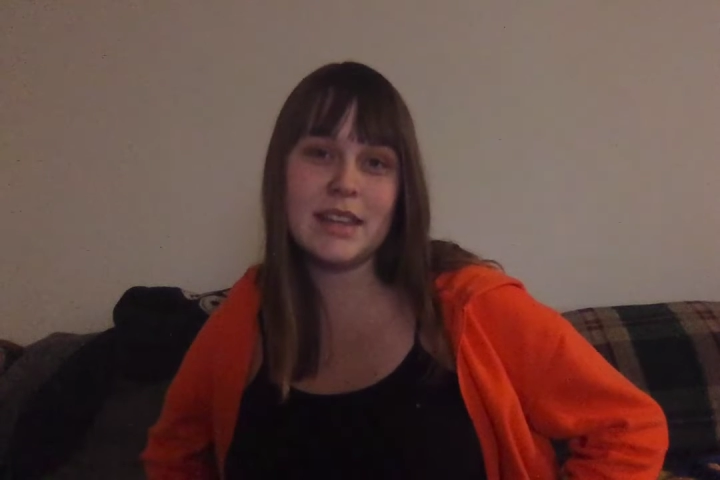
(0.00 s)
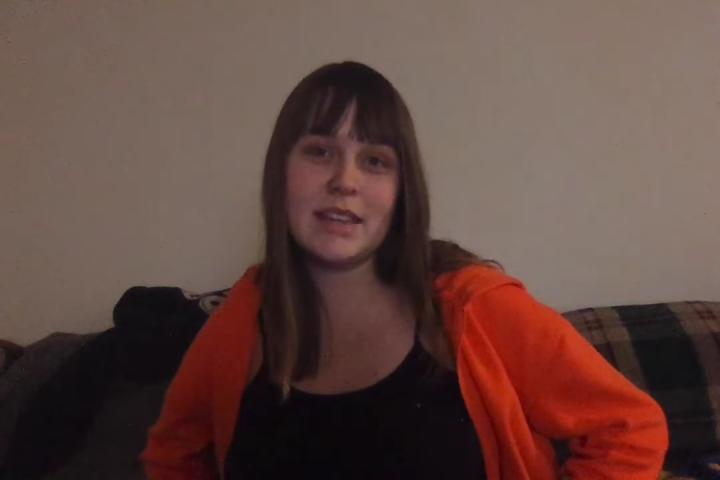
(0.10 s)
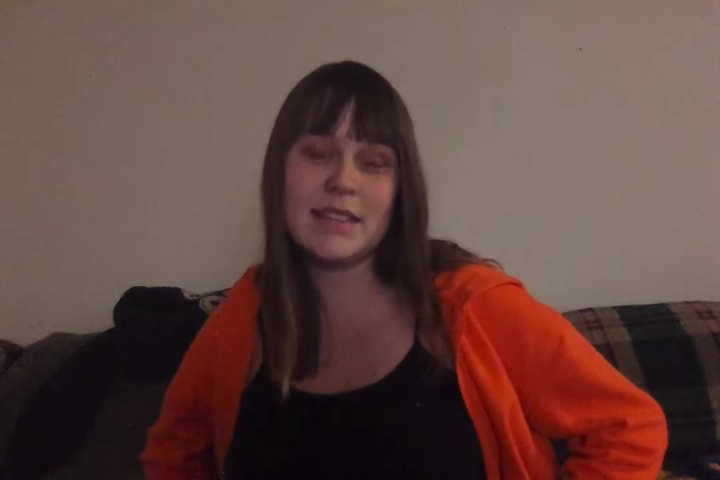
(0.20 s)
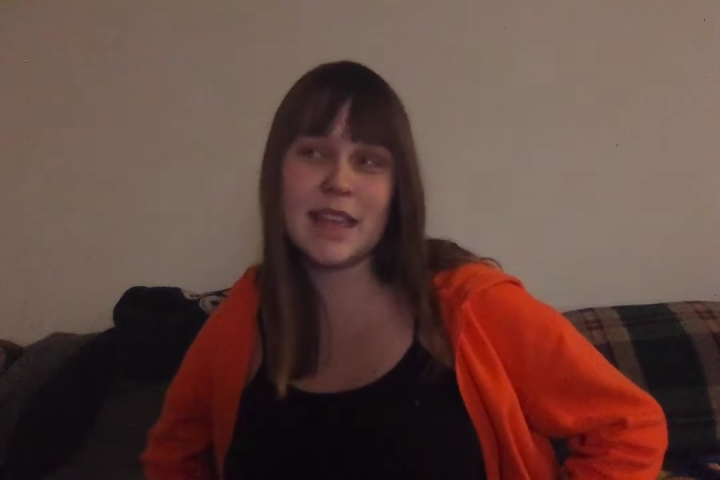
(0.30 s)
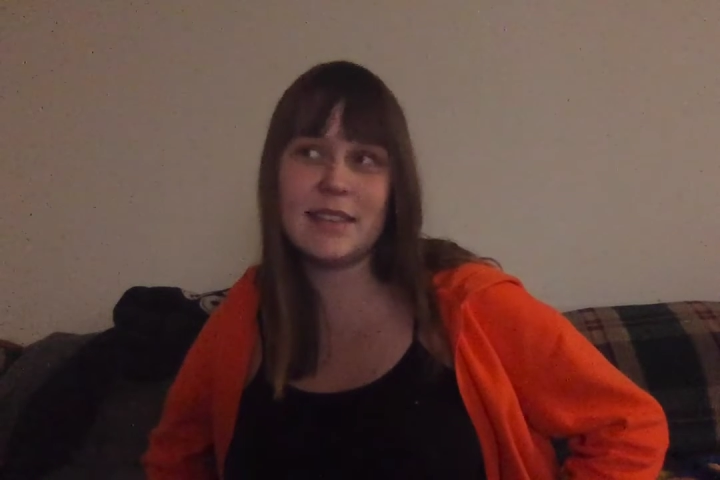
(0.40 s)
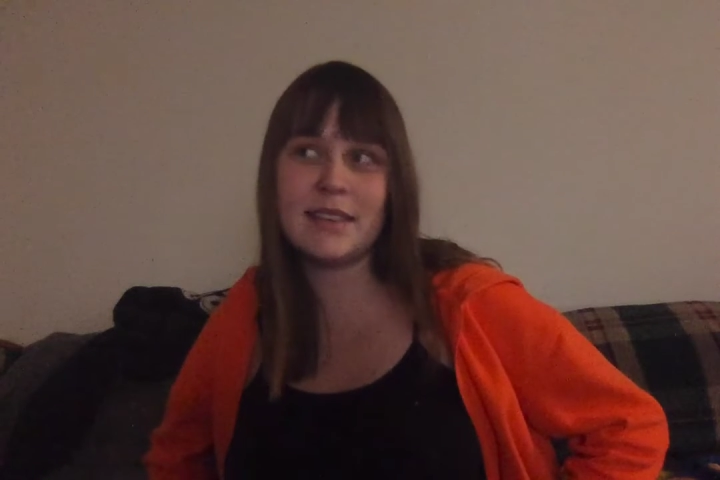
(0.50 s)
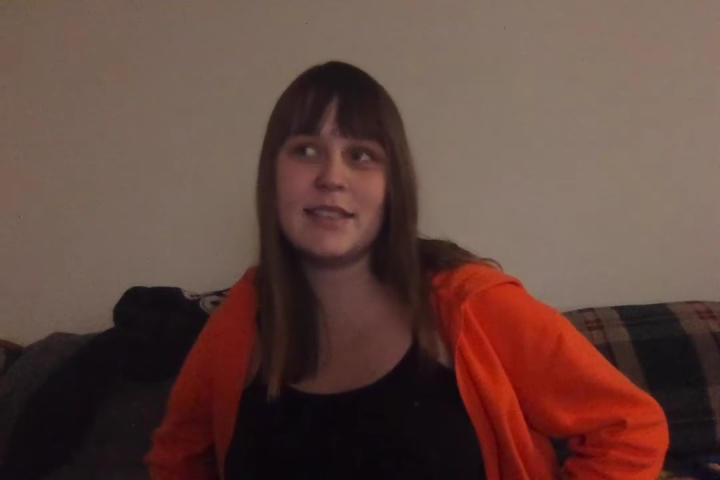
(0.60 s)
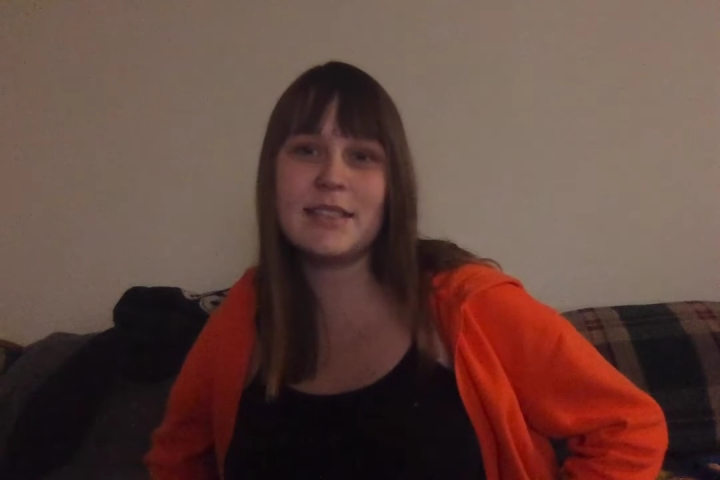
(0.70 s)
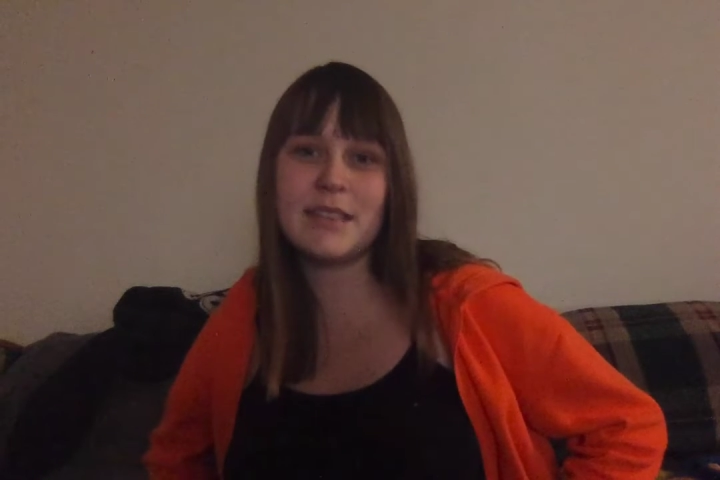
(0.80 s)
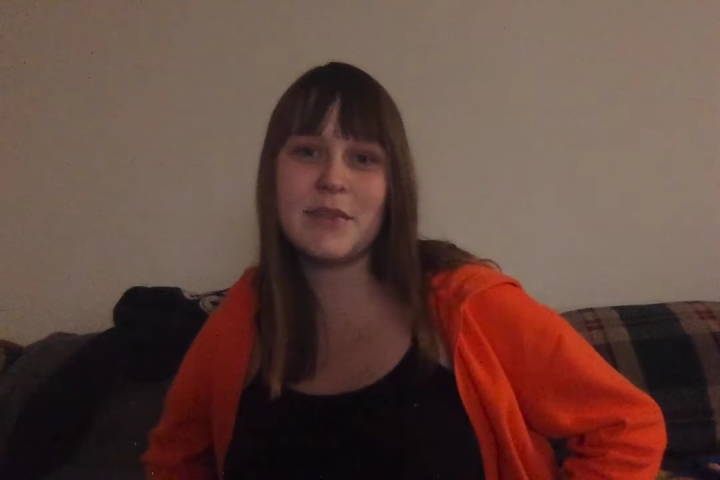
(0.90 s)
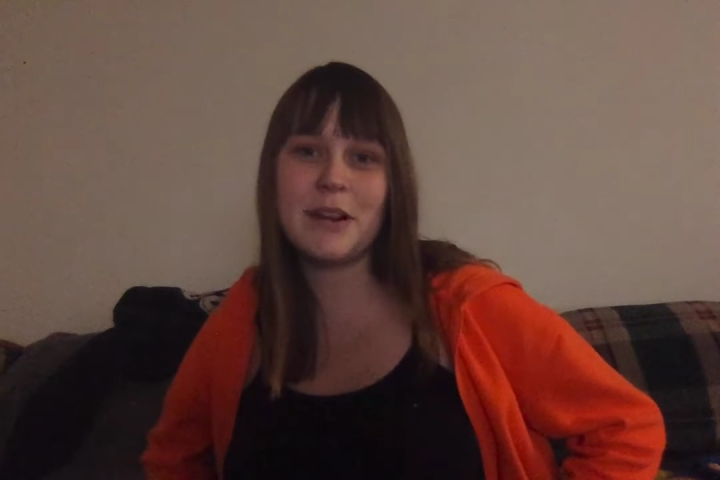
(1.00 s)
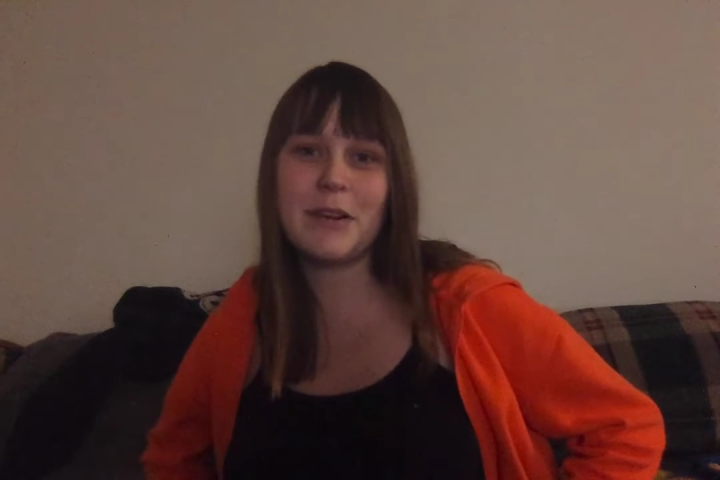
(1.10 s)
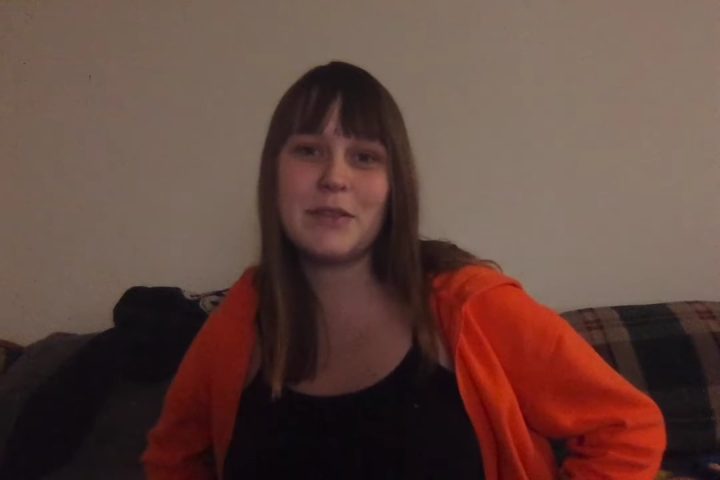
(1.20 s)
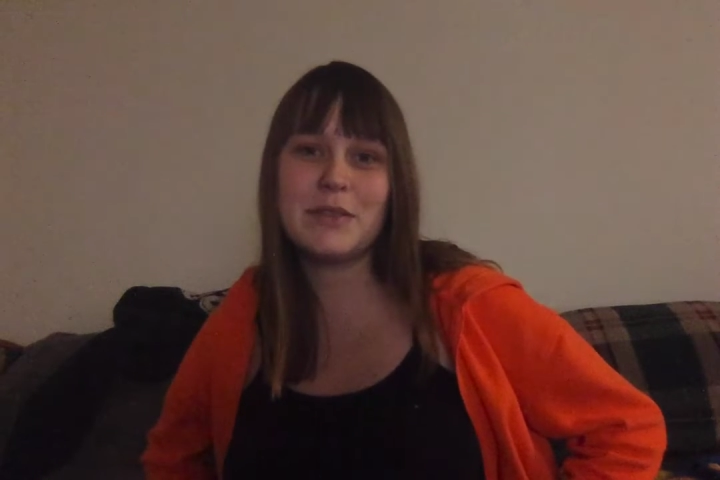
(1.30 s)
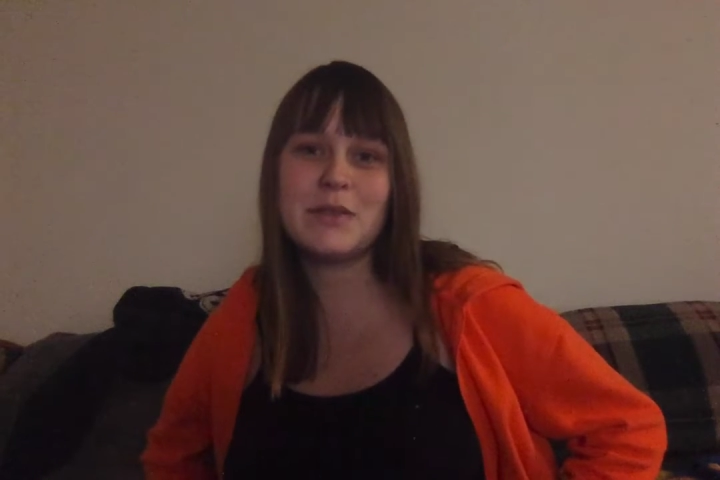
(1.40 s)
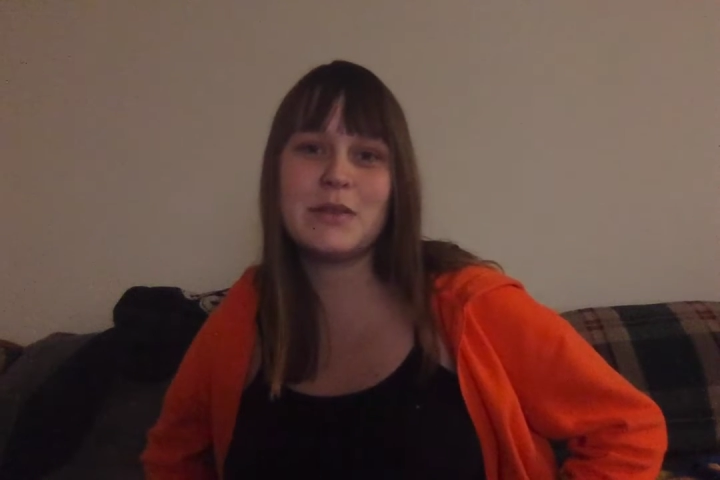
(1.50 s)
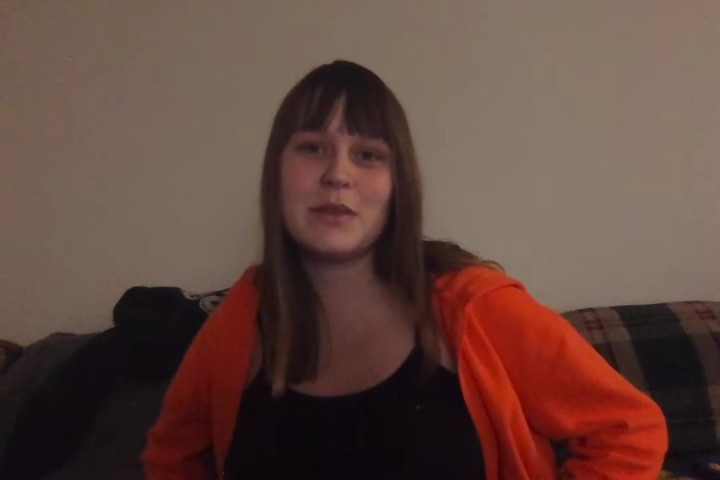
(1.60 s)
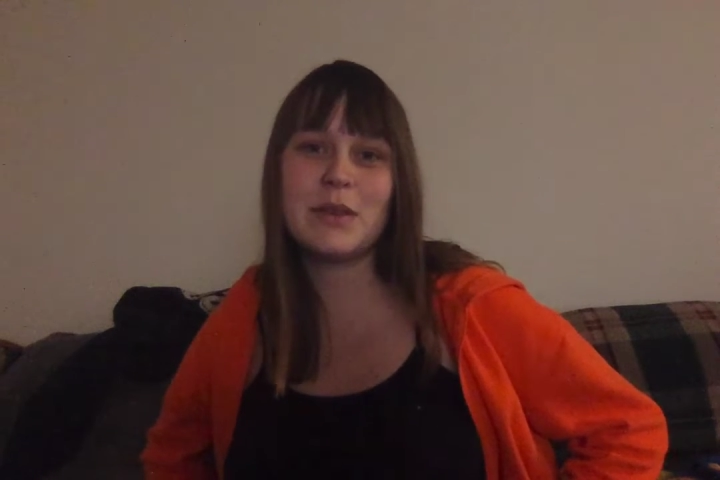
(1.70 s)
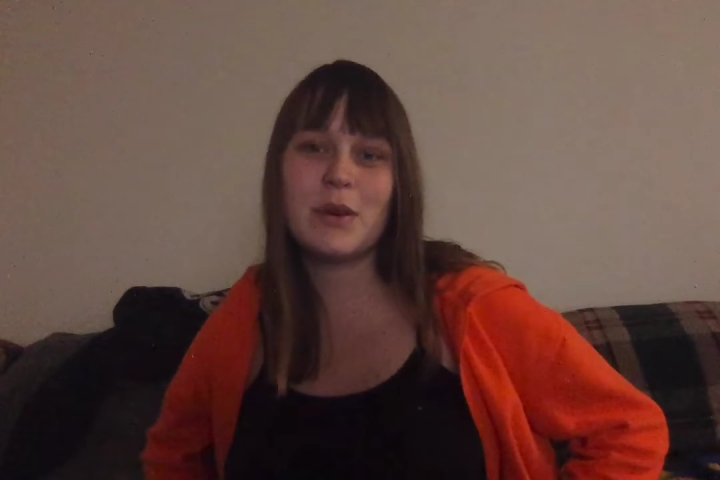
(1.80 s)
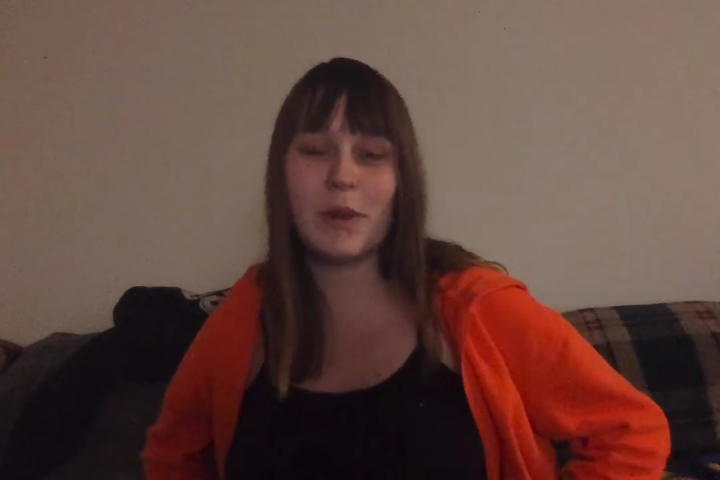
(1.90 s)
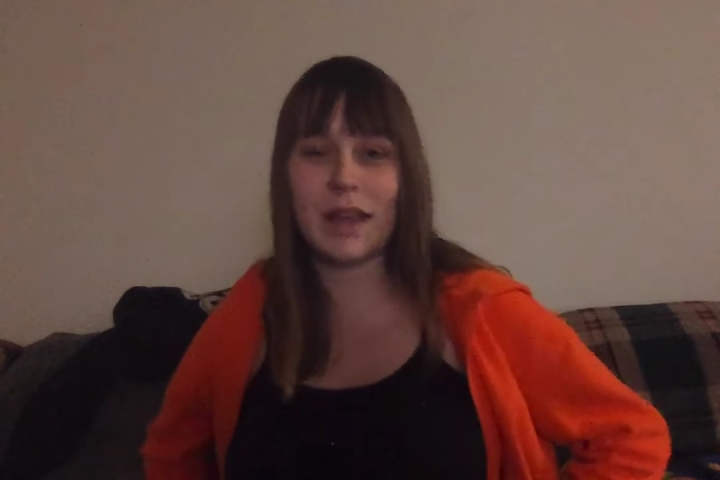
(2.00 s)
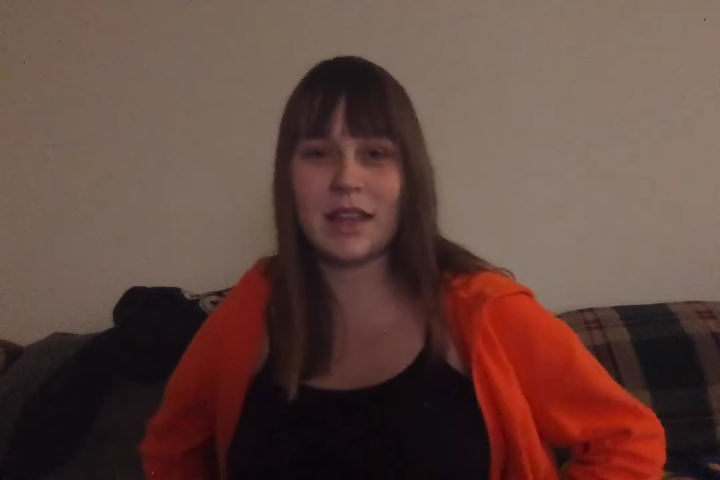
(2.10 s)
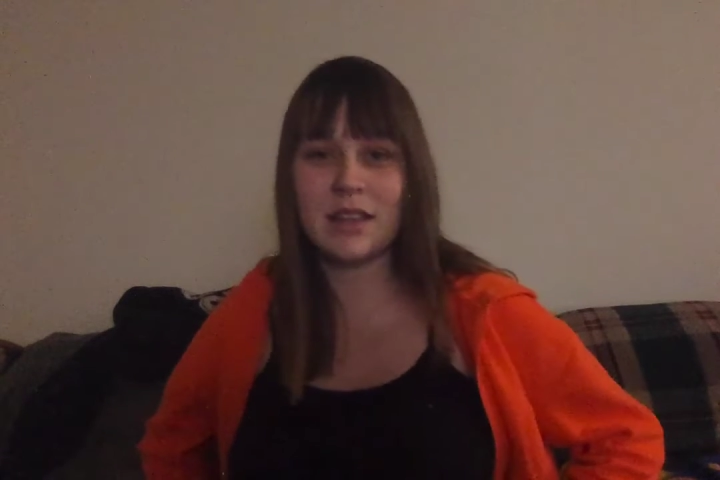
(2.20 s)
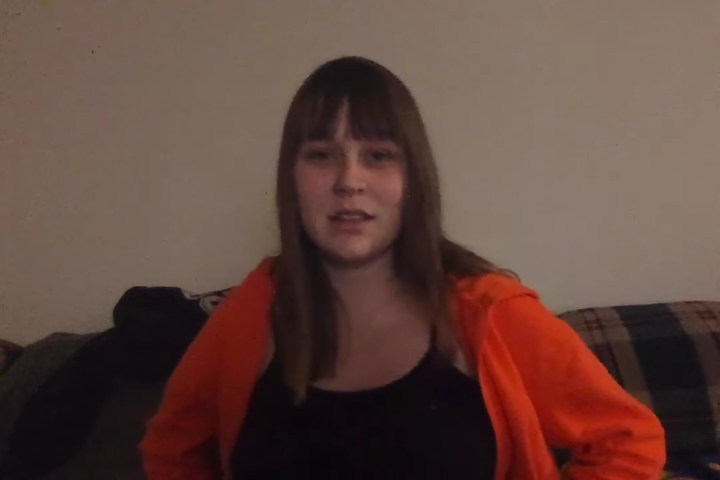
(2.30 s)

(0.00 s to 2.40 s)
is 8 days and 7 hours away.